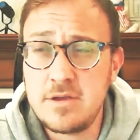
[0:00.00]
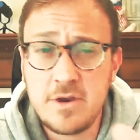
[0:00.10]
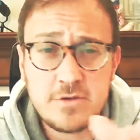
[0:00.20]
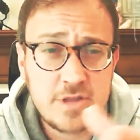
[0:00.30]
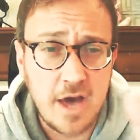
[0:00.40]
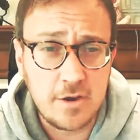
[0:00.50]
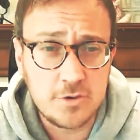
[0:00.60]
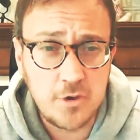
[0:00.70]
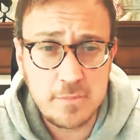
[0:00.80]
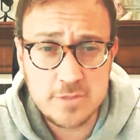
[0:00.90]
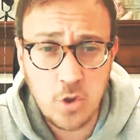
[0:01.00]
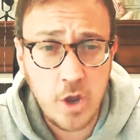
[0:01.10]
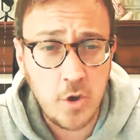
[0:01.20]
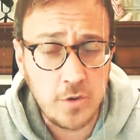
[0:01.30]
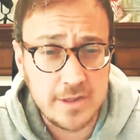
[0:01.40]
Here's Donald Trump's
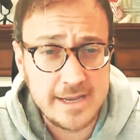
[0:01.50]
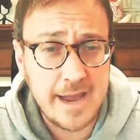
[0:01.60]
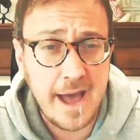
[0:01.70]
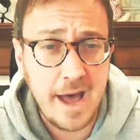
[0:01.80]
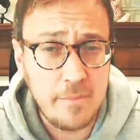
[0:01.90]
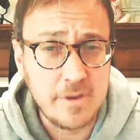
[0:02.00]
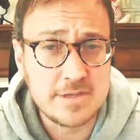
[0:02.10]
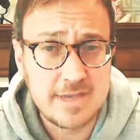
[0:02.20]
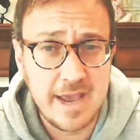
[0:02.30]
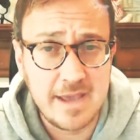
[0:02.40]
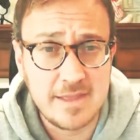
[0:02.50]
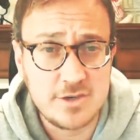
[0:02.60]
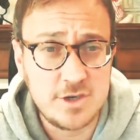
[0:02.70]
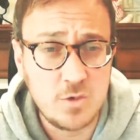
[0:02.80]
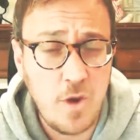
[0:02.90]
lawyer, Alina Haba, saying that
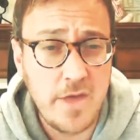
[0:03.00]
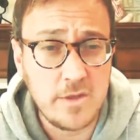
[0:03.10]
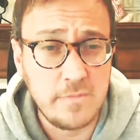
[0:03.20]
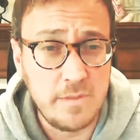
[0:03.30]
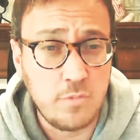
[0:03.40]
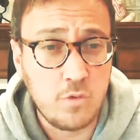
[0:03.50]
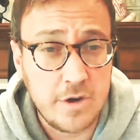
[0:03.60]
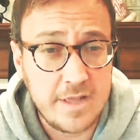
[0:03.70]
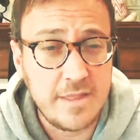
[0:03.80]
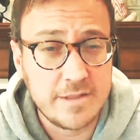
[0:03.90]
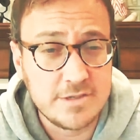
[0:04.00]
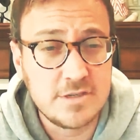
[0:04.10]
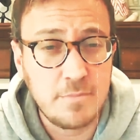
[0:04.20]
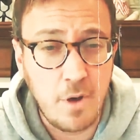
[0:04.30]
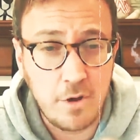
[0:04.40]
she'd rather be pretty than
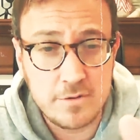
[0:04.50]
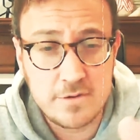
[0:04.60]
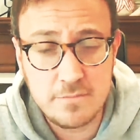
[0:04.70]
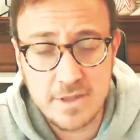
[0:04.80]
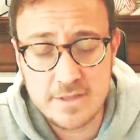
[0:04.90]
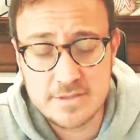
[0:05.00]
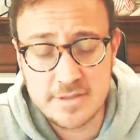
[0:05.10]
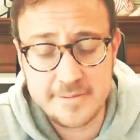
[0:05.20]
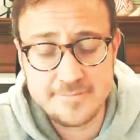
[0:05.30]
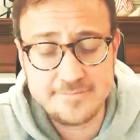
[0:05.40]
smart. Play this clip.